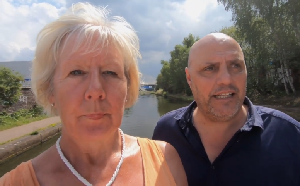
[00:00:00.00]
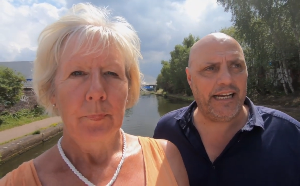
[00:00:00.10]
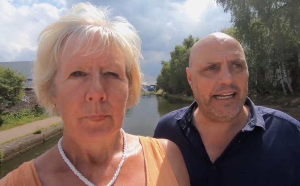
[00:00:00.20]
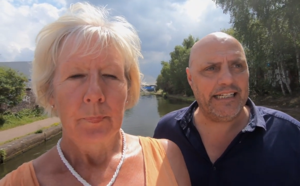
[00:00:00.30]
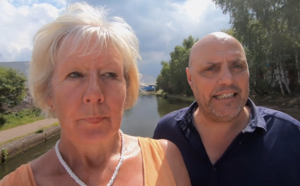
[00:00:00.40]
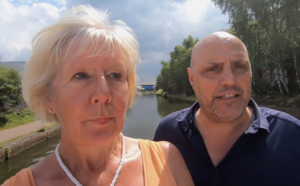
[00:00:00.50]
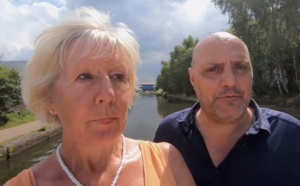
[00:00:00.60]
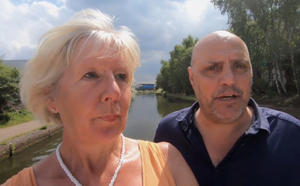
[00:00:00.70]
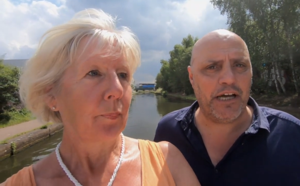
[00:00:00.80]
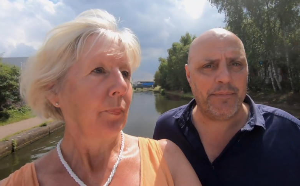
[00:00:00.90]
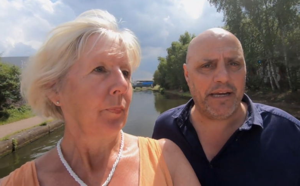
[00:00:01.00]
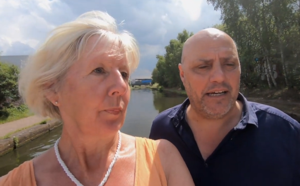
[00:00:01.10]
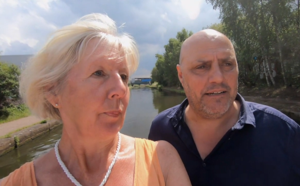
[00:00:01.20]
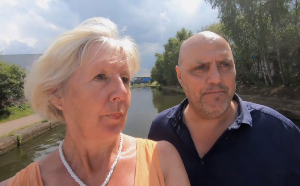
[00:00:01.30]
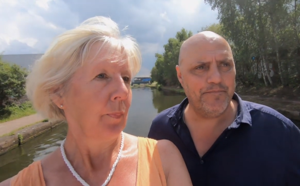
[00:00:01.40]
Speaker 1: then into
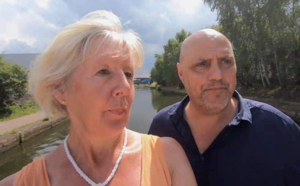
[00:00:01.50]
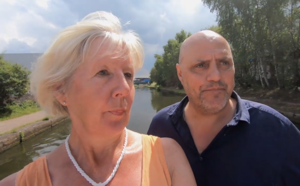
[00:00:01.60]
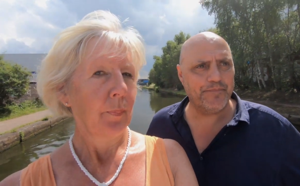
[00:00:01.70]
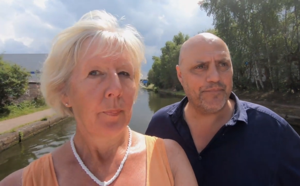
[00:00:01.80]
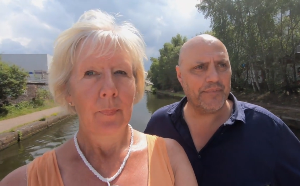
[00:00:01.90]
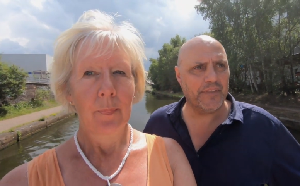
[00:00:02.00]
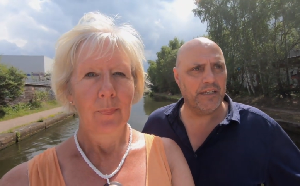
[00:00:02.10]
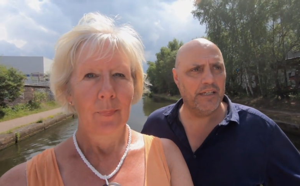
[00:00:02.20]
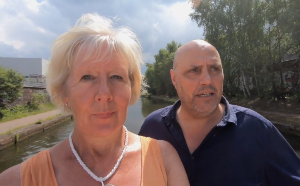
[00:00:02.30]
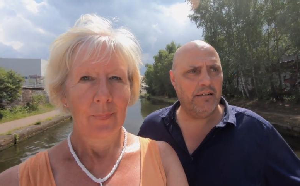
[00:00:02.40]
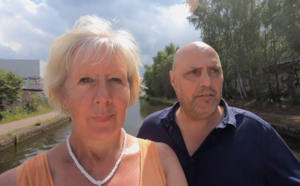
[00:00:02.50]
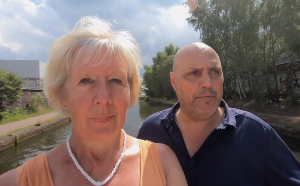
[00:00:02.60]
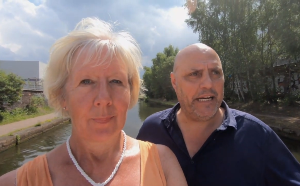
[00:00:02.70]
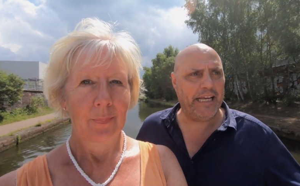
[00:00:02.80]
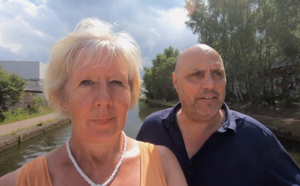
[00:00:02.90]
Birmingham. We've
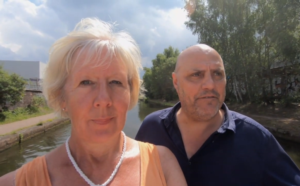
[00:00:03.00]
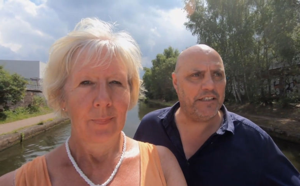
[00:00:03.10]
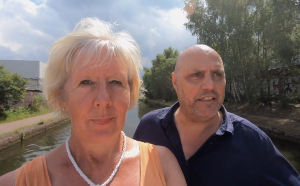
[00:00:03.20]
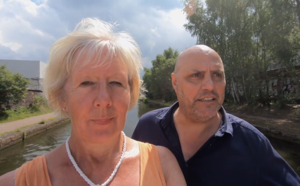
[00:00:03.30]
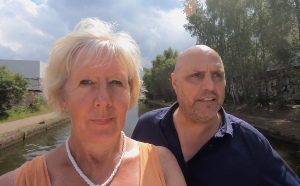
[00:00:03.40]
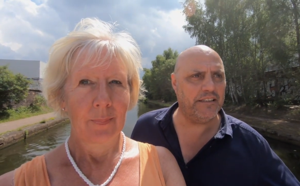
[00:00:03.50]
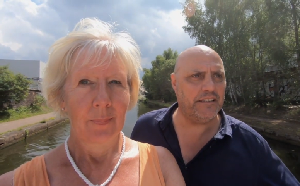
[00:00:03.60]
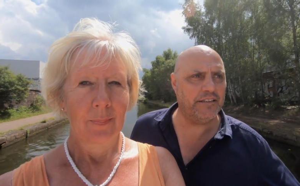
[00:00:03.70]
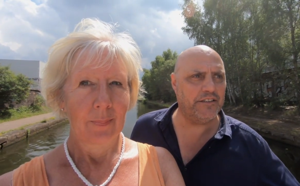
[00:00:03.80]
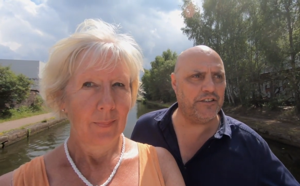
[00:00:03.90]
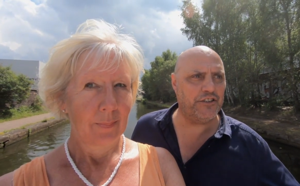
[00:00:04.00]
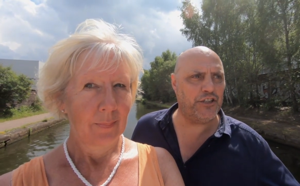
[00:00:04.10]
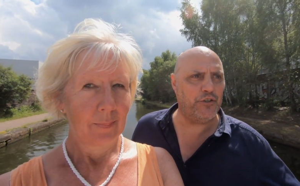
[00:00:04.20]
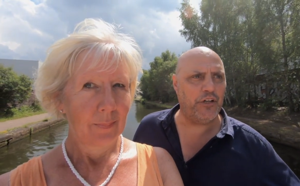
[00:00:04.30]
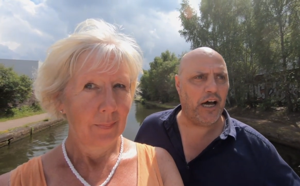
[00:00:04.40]
been here for
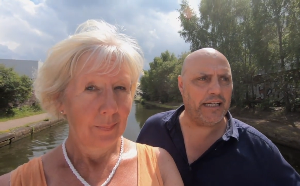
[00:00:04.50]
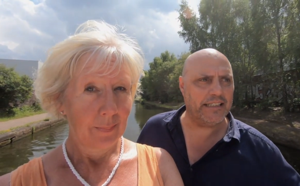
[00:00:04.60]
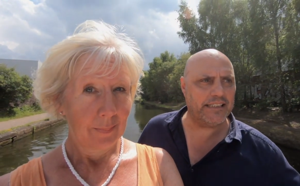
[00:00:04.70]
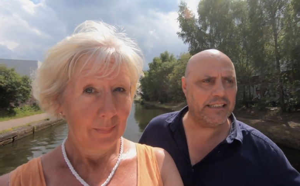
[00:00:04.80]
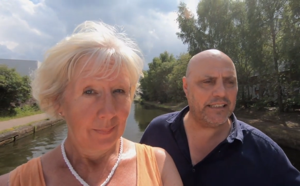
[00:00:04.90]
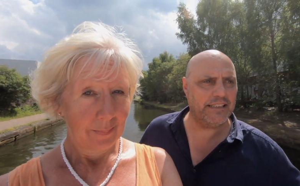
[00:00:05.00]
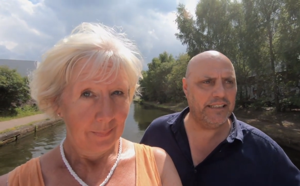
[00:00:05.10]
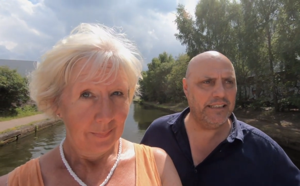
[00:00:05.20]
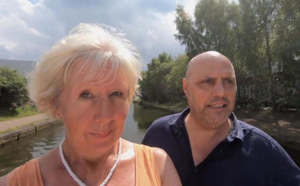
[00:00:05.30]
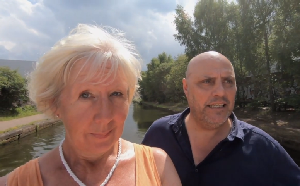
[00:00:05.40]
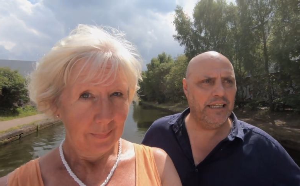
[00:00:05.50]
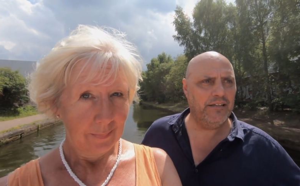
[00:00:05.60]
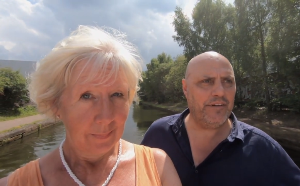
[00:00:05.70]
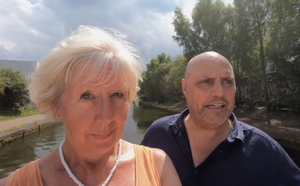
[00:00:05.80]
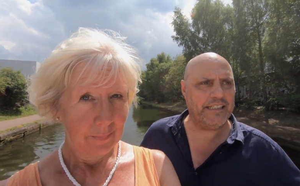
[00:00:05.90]
2 nights.
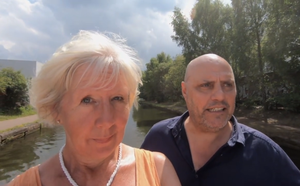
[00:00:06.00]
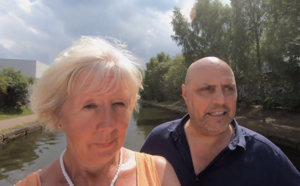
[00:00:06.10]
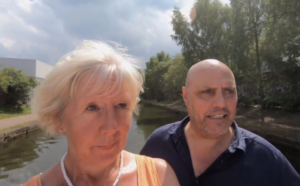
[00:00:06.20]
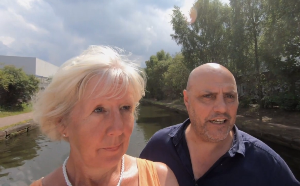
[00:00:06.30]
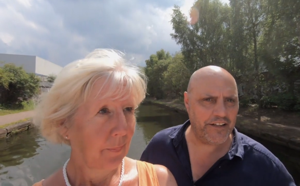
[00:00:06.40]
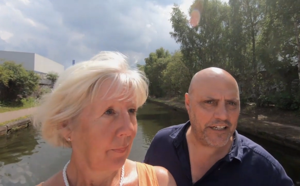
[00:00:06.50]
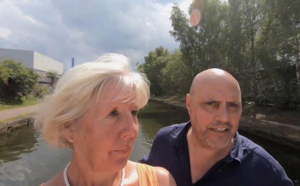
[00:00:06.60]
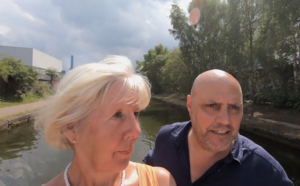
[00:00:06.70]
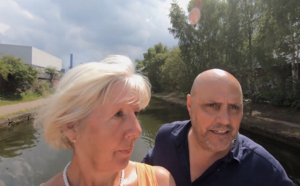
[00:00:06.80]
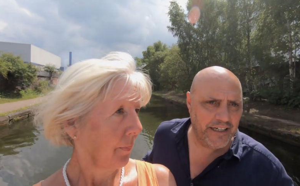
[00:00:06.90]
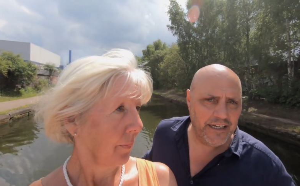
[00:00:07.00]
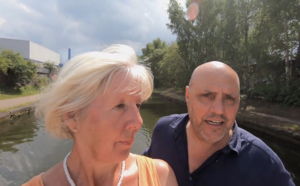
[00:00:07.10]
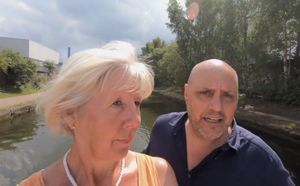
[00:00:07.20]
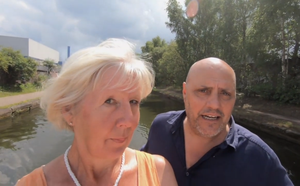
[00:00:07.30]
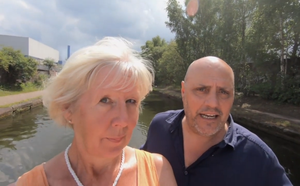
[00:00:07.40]
We've had another
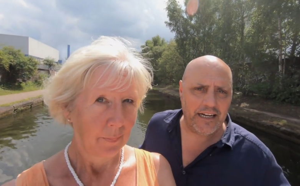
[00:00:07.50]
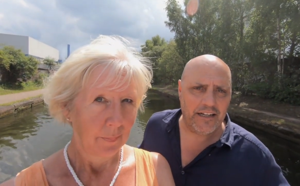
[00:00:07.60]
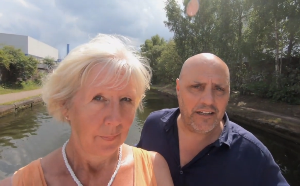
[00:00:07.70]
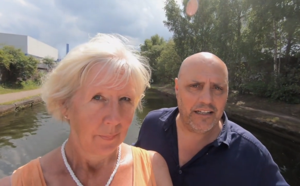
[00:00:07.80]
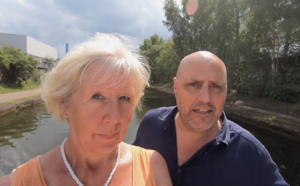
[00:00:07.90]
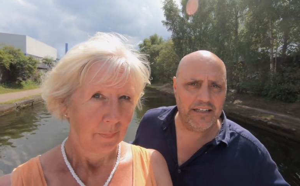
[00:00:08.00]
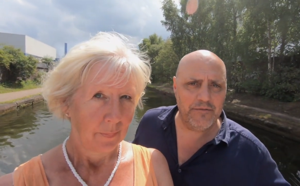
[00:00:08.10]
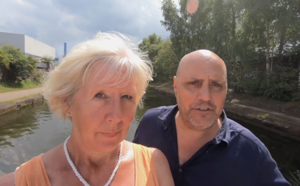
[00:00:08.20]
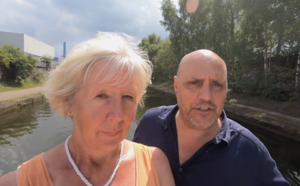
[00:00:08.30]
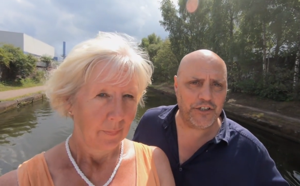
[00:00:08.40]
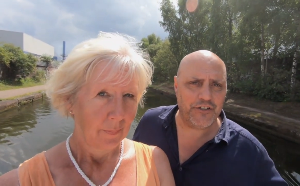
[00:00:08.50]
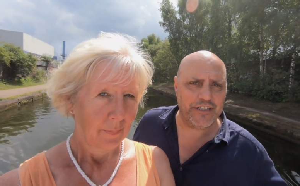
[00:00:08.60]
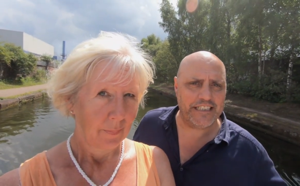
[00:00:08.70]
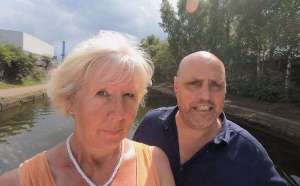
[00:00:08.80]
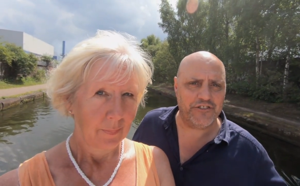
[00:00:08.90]
little
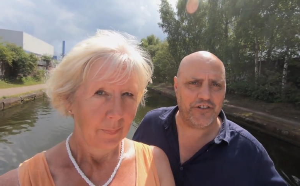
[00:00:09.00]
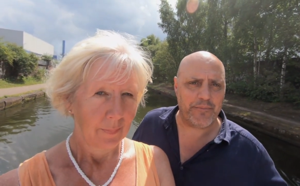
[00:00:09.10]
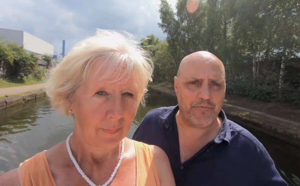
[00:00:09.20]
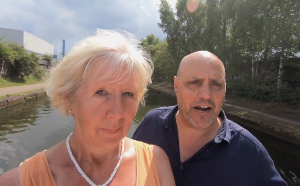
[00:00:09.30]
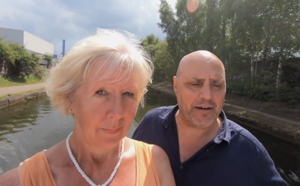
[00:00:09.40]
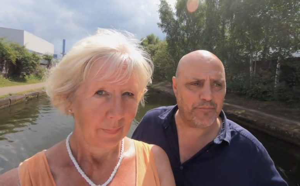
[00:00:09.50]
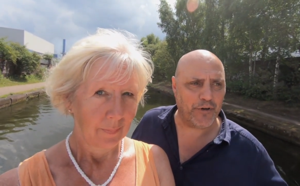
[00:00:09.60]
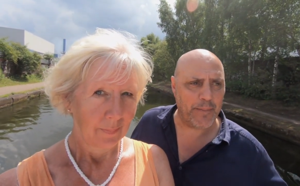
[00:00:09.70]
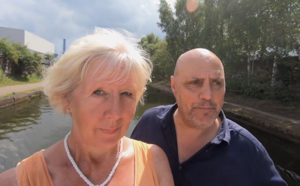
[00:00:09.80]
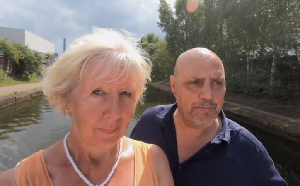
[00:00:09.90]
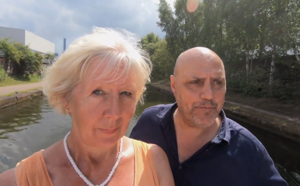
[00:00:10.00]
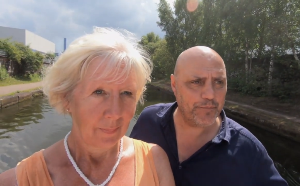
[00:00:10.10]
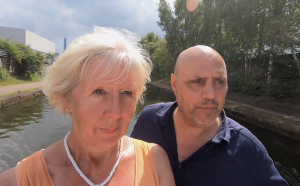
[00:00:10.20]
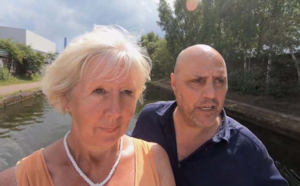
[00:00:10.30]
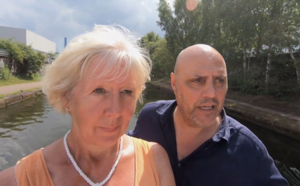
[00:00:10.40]
touristy trip round Brum,
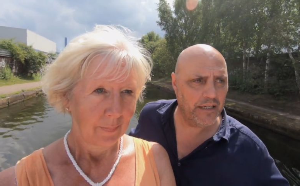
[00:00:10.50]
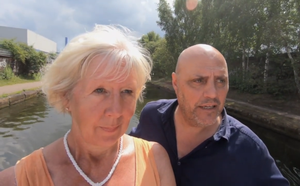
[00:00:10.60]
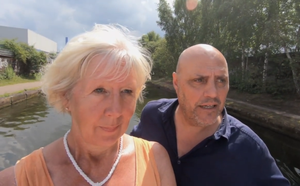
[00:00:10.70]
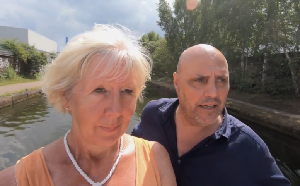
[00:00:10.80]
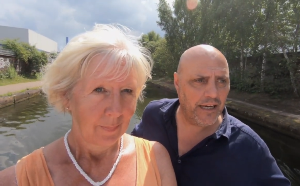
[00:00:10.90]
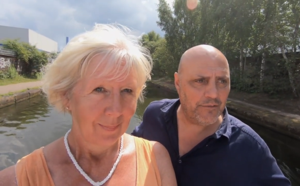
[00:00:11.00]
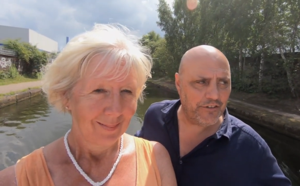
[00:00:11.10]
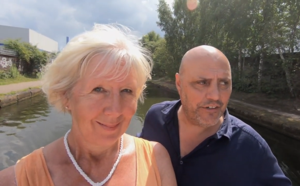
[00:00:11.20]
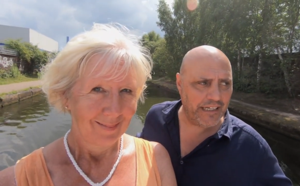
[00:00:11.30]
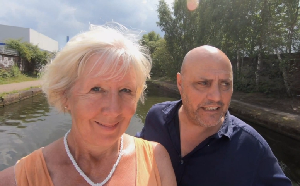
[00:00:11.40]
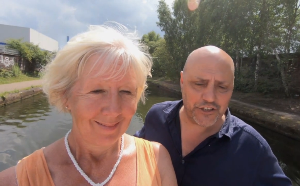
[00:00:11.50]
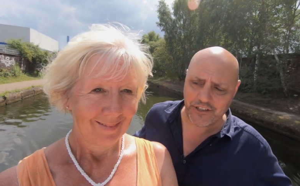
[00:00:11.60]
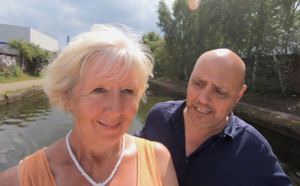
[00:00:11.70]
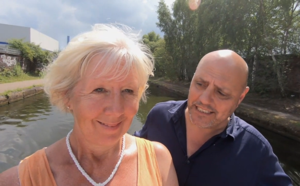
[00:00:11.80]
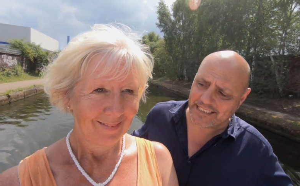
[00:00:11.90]
and we really
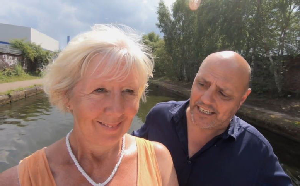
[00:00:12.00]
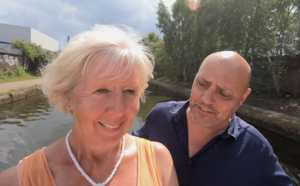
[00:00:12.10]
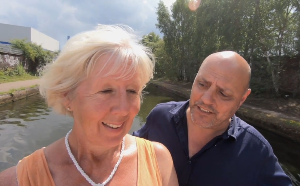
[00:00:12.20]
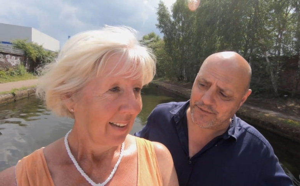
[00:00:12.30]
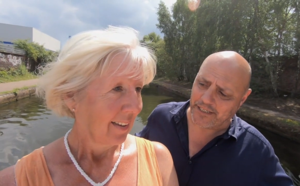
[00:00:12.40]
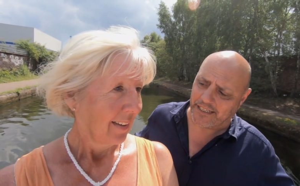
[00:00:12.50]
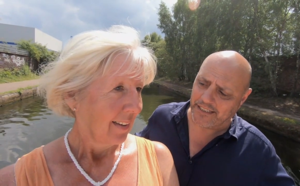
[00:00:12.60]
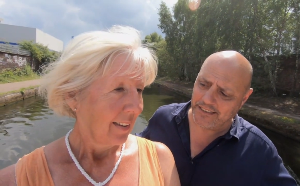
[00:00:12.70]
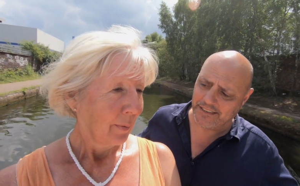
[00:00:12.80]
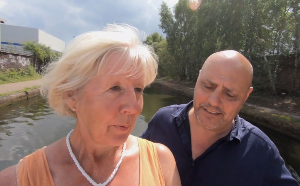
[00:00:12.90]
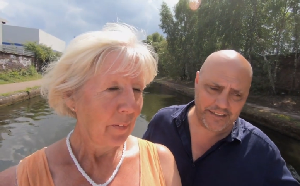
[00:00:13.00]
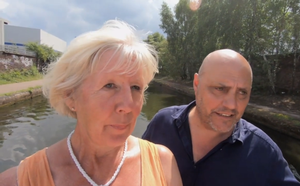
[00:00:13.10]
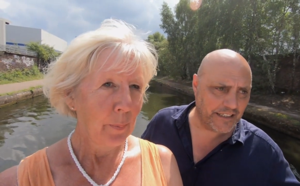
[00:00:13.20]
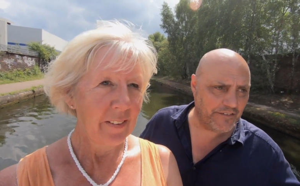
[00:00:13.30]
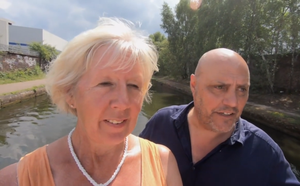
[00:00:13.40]
enjoyed ourselves, didn't we?
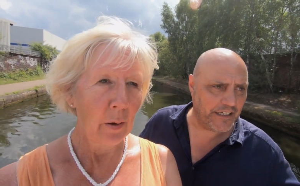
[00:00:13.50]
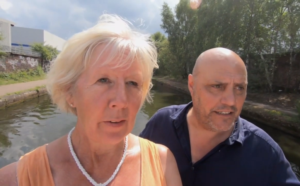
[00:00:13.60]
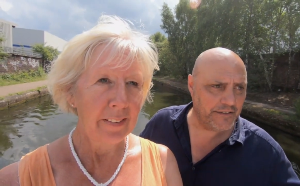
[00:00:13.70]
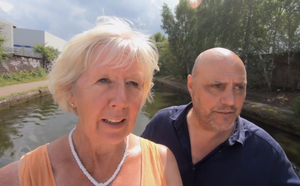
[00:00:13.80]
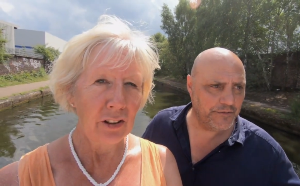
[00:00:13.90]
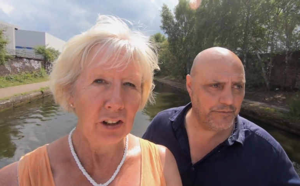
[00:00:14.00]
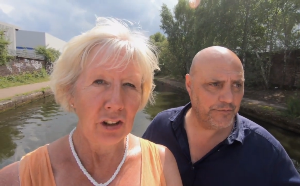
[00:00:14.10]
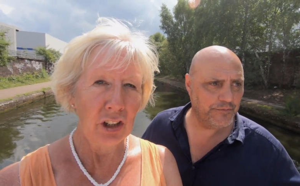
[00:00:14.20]
We saw such a